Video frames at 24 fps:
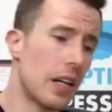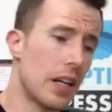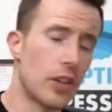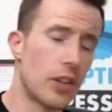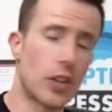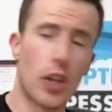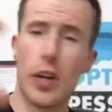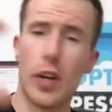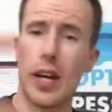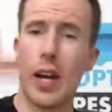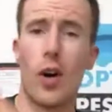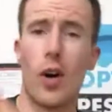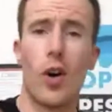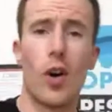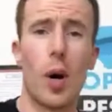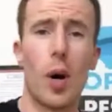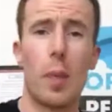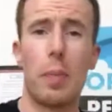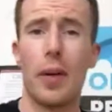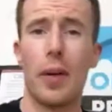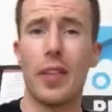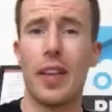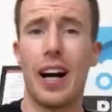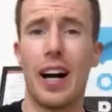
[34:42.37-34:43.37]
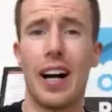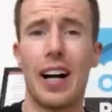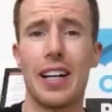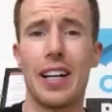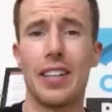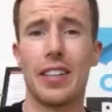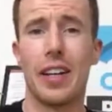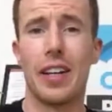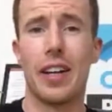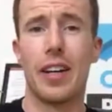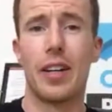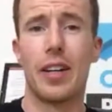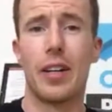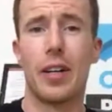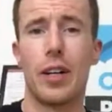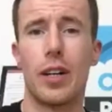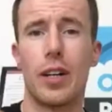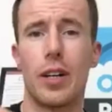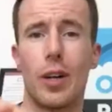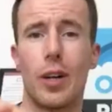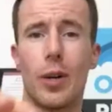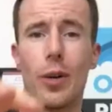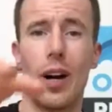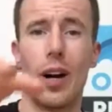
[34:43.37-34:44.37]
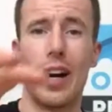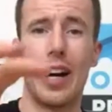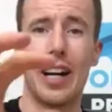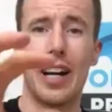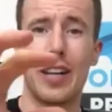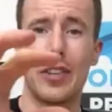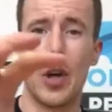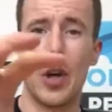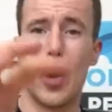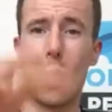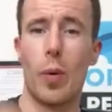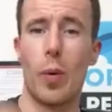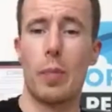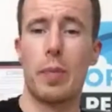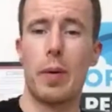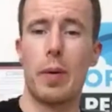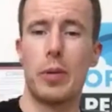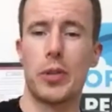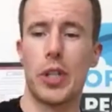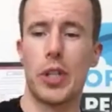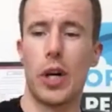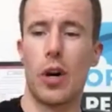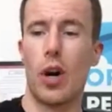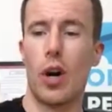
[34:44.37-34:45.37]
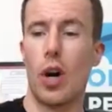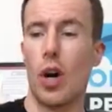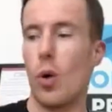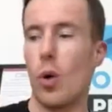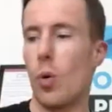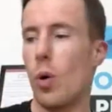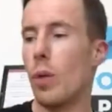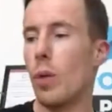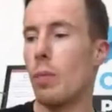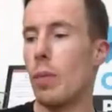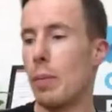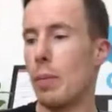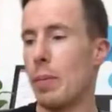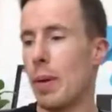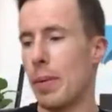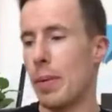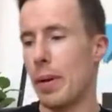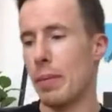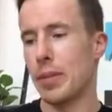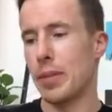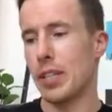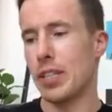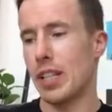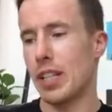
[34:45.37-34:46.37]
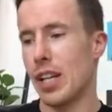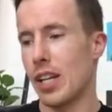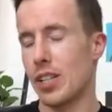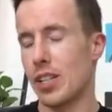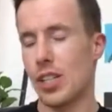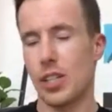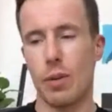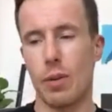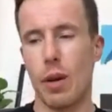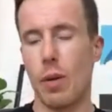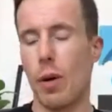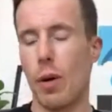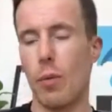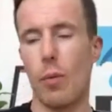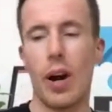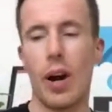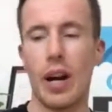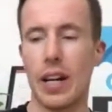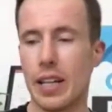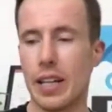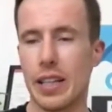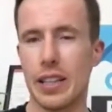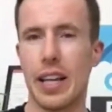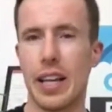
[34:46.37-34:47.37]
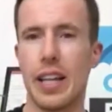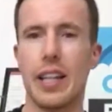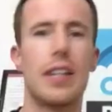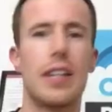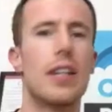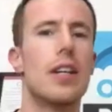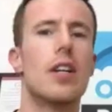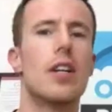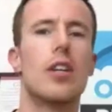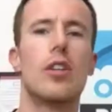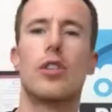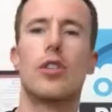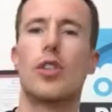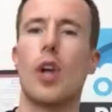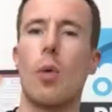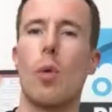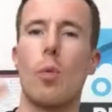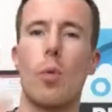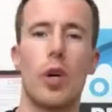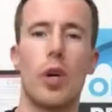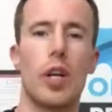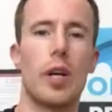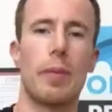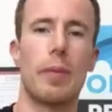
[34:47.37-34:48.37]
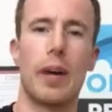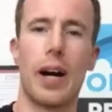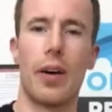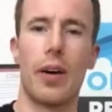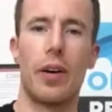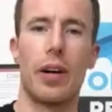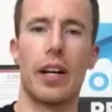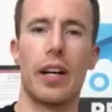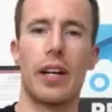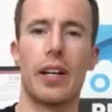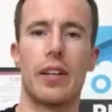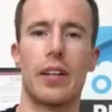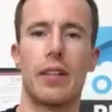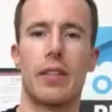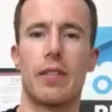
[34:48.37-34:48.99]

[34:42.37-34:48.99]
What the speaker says: don't get hung up on that either, all right? I don't want people to go, oh, well, maybe I'm dyslexic, so I won't write it then. Don't worry about it.